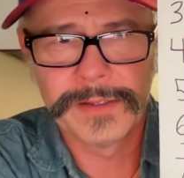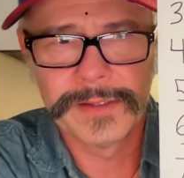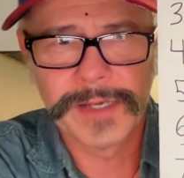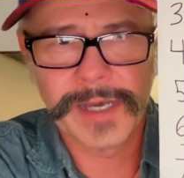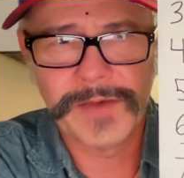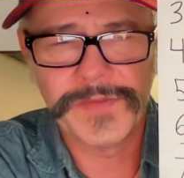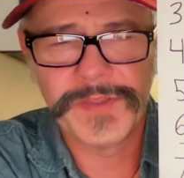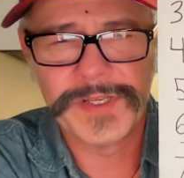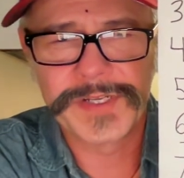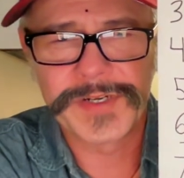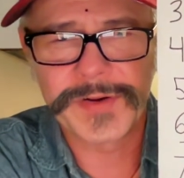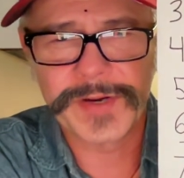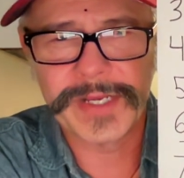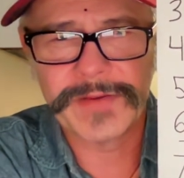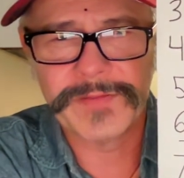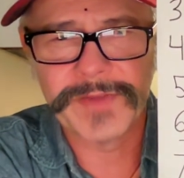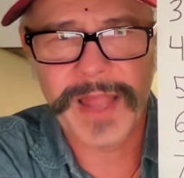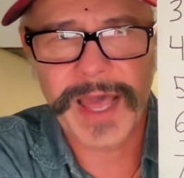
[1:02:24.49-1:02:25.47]
of the Tree
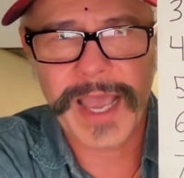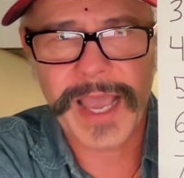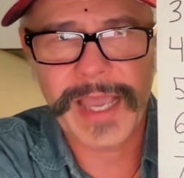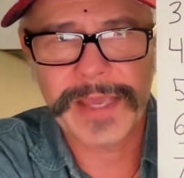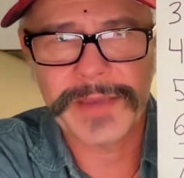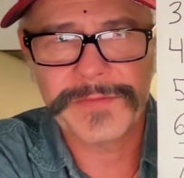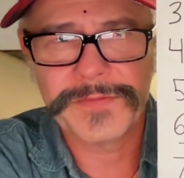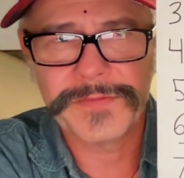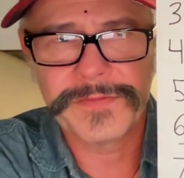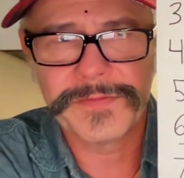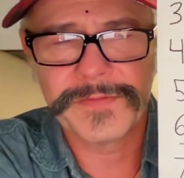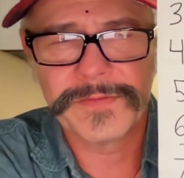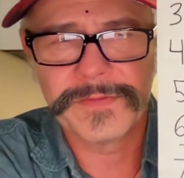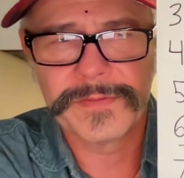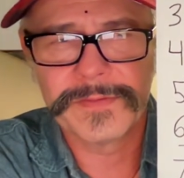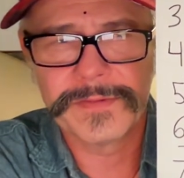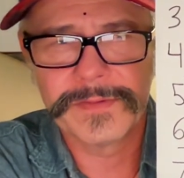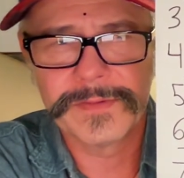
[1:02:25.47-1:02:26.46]
of Life
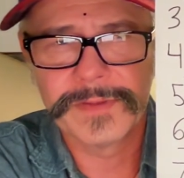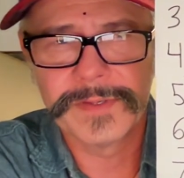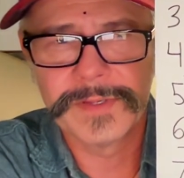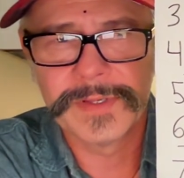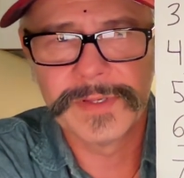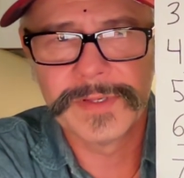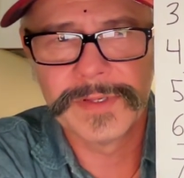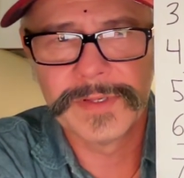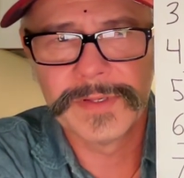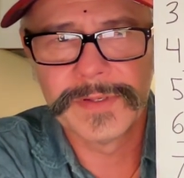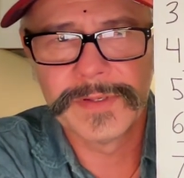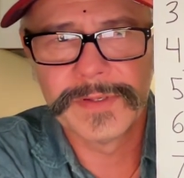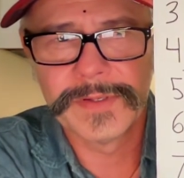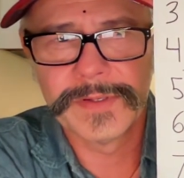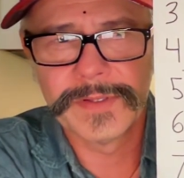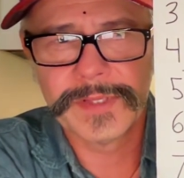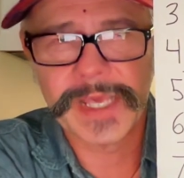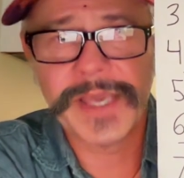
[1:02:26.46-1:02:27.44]

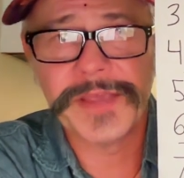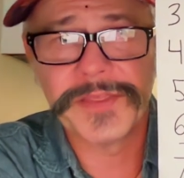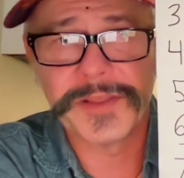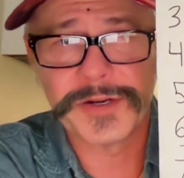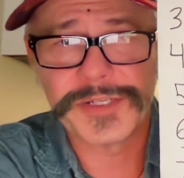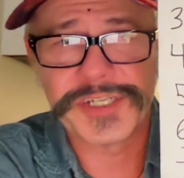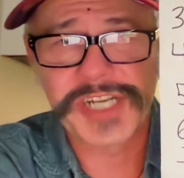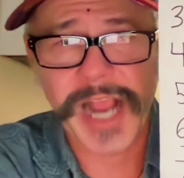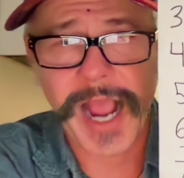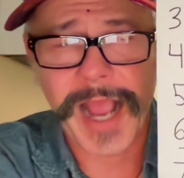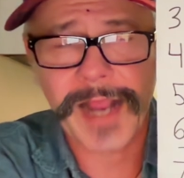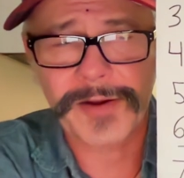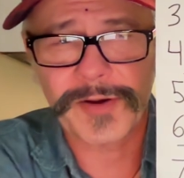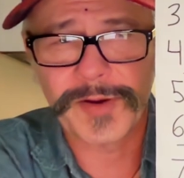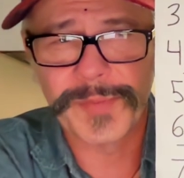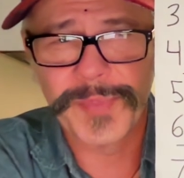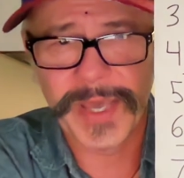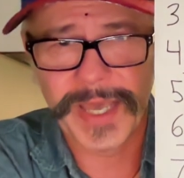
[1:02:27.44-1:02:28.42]
in their
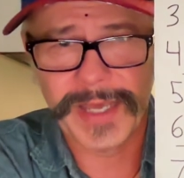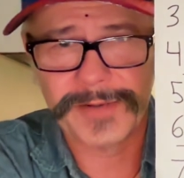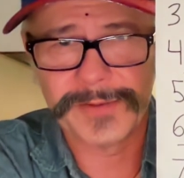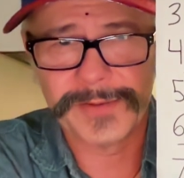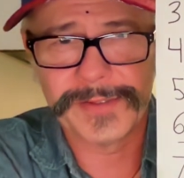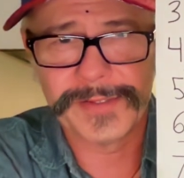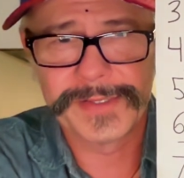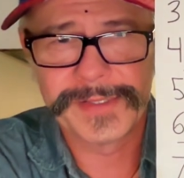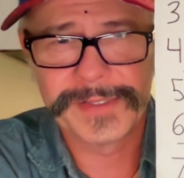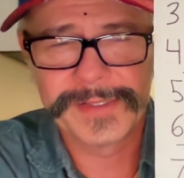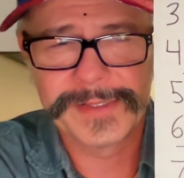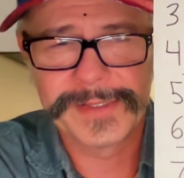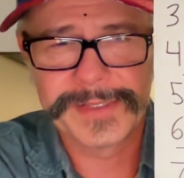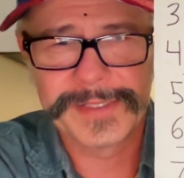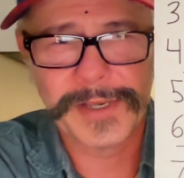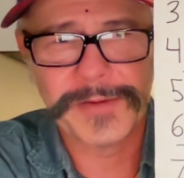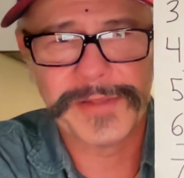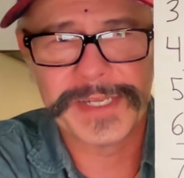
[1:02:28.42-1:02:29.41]
chakra petals.
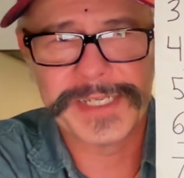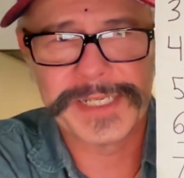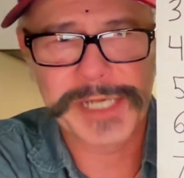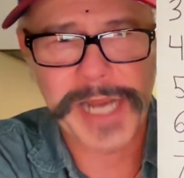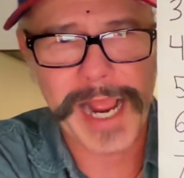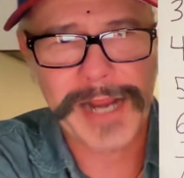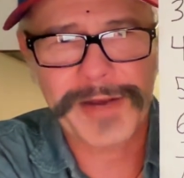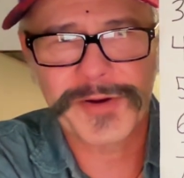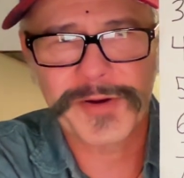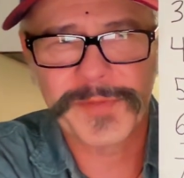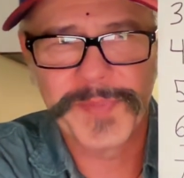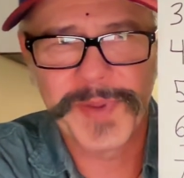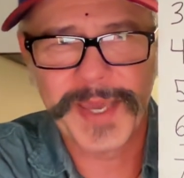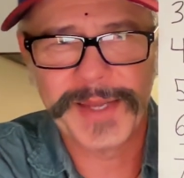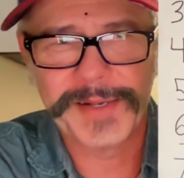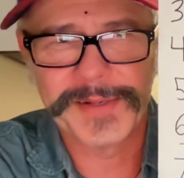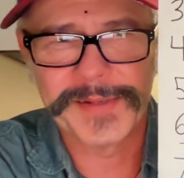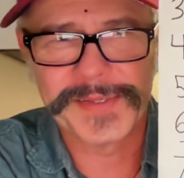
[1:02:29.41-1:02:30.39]
So the chakra
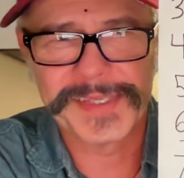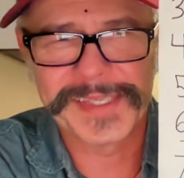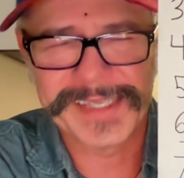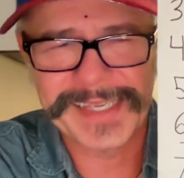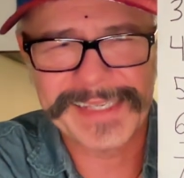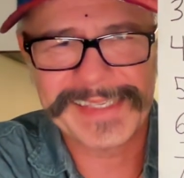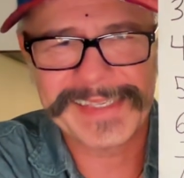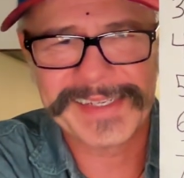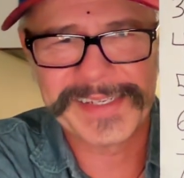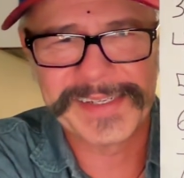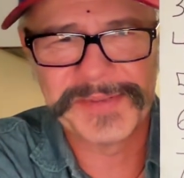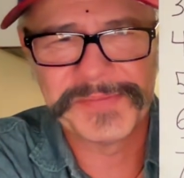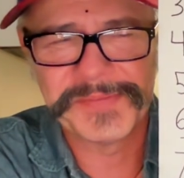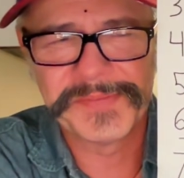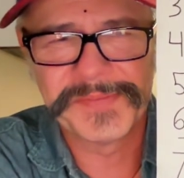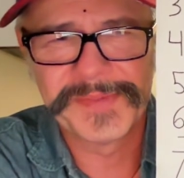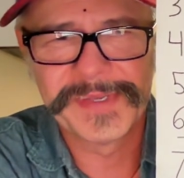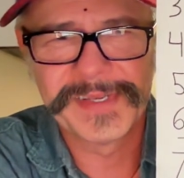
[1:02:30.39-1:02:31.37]
petal system